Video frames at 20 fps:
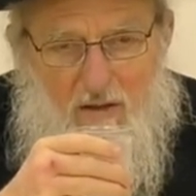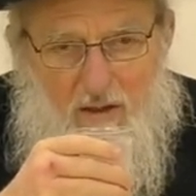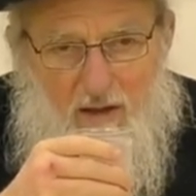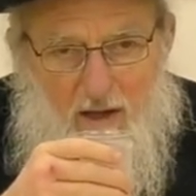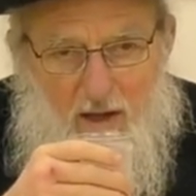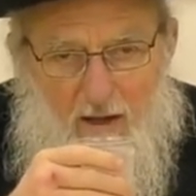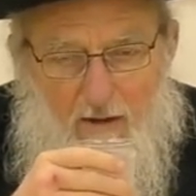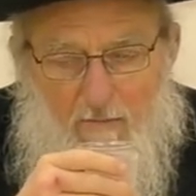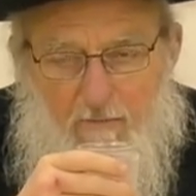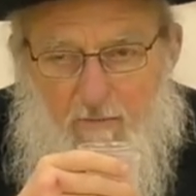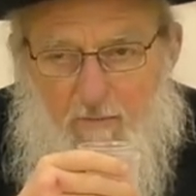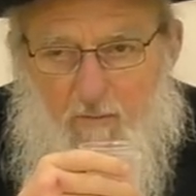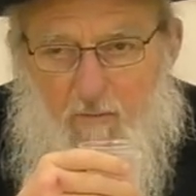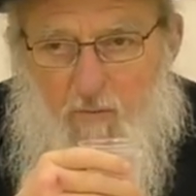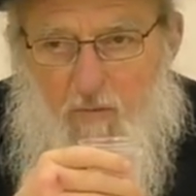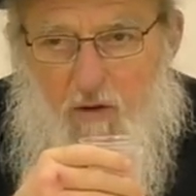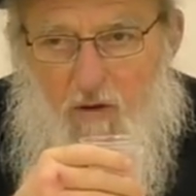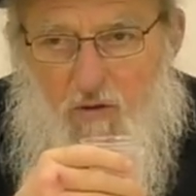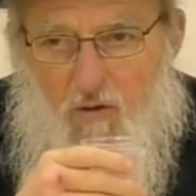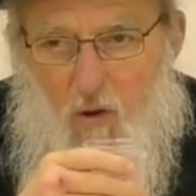the king,
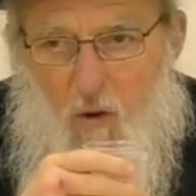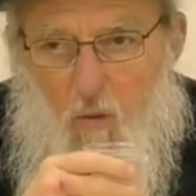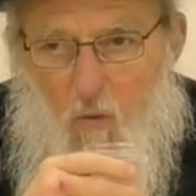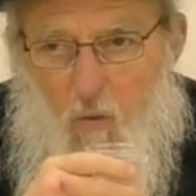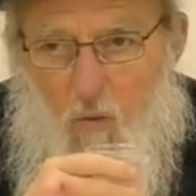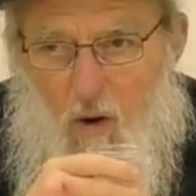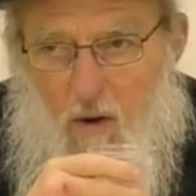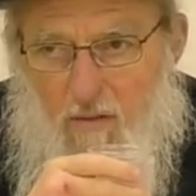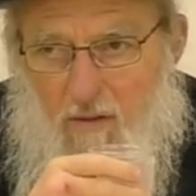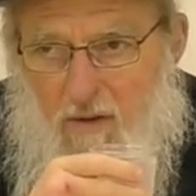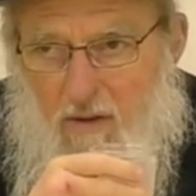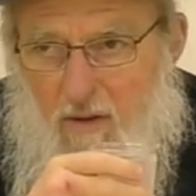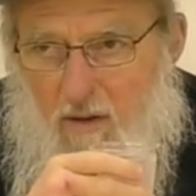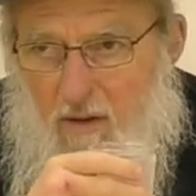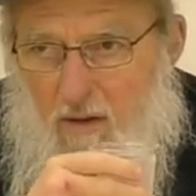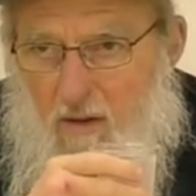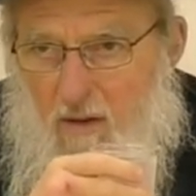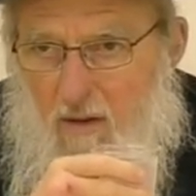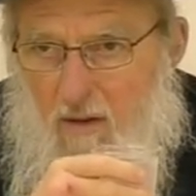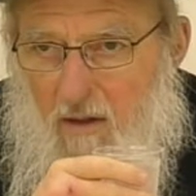don't worry,
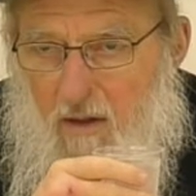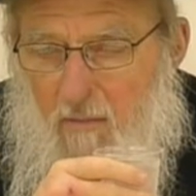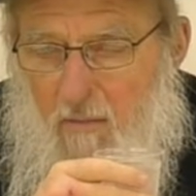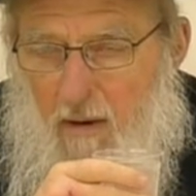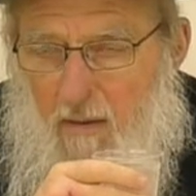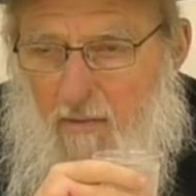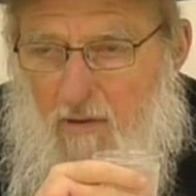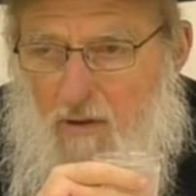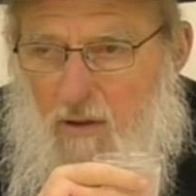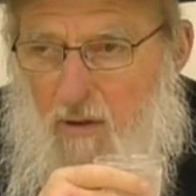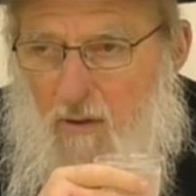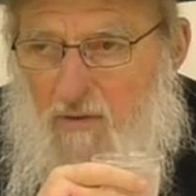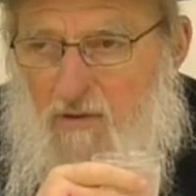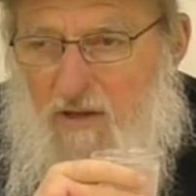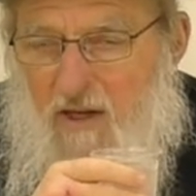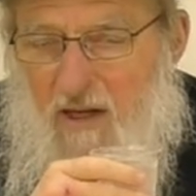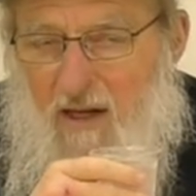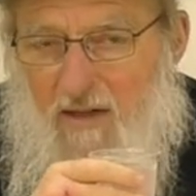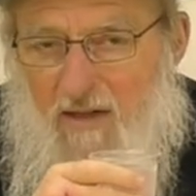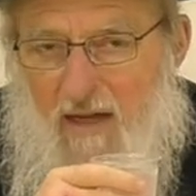the Babylonians
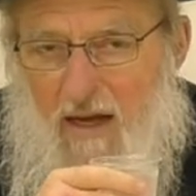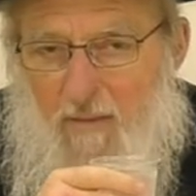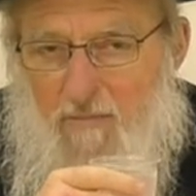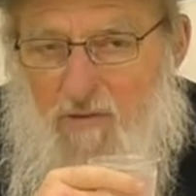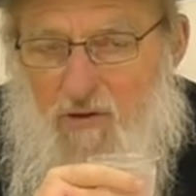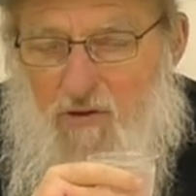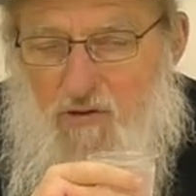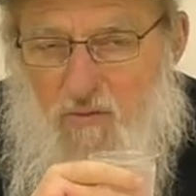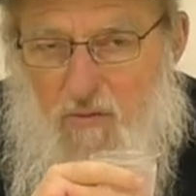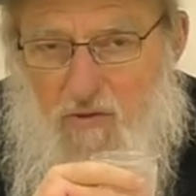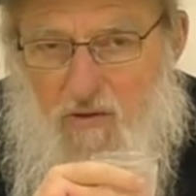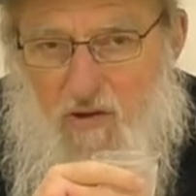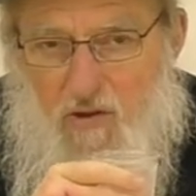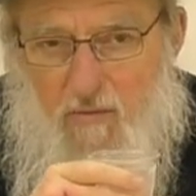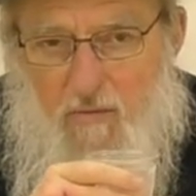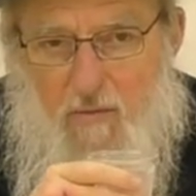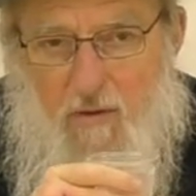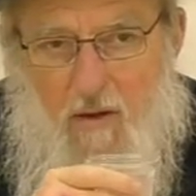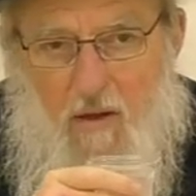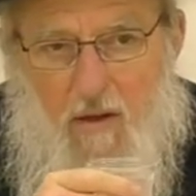can't capture
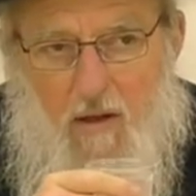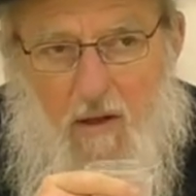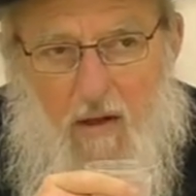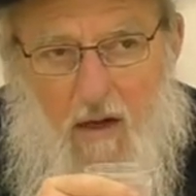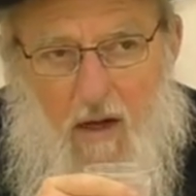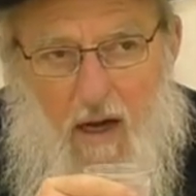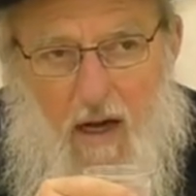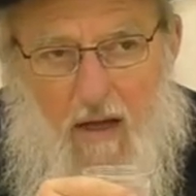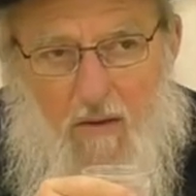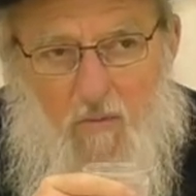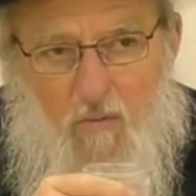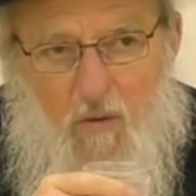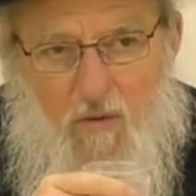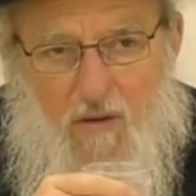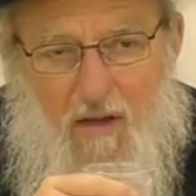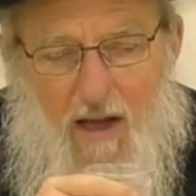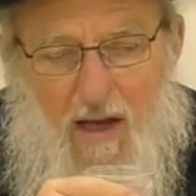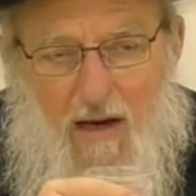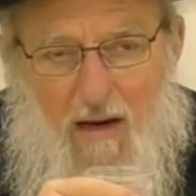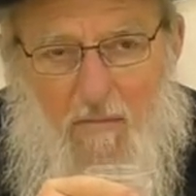Jerusalem, God will
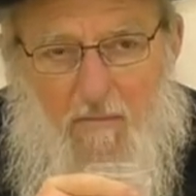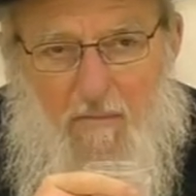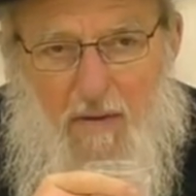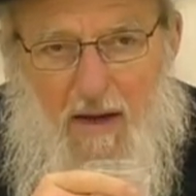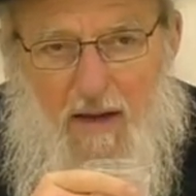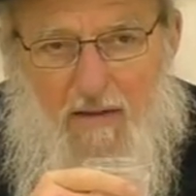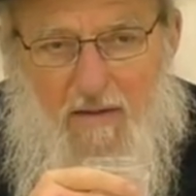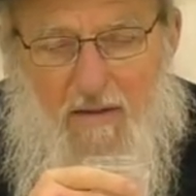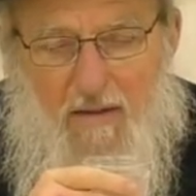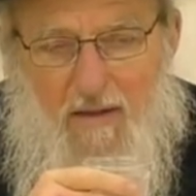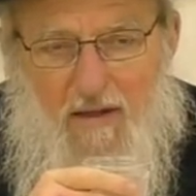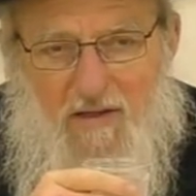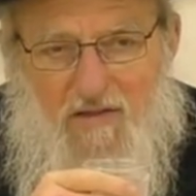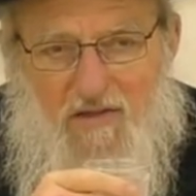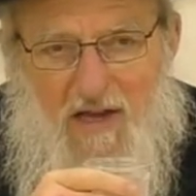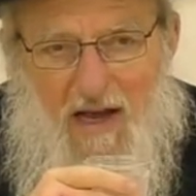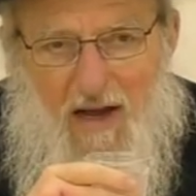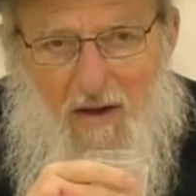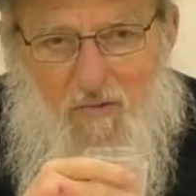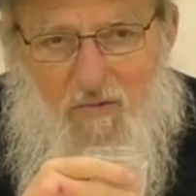not abandon
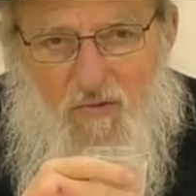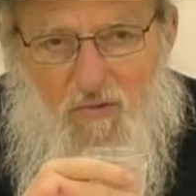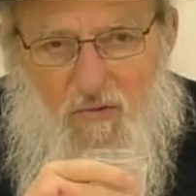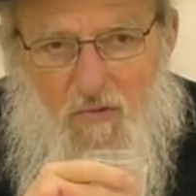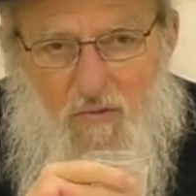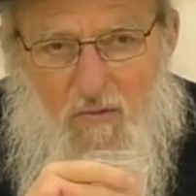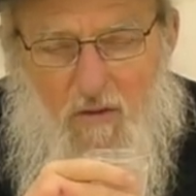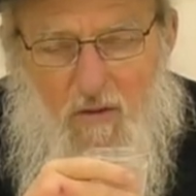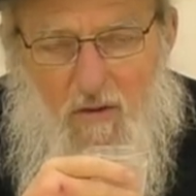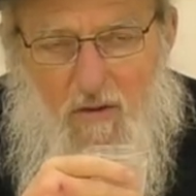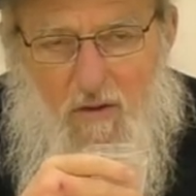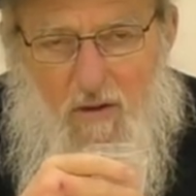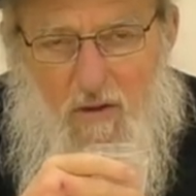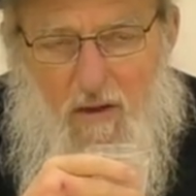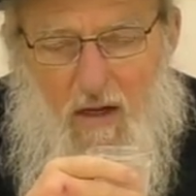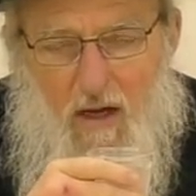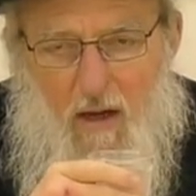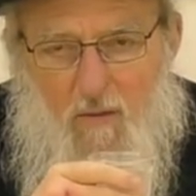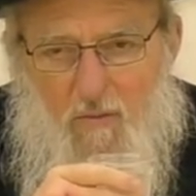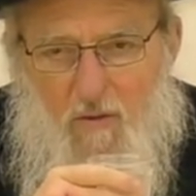his house.
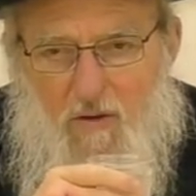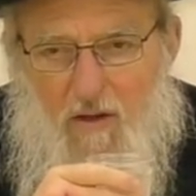God will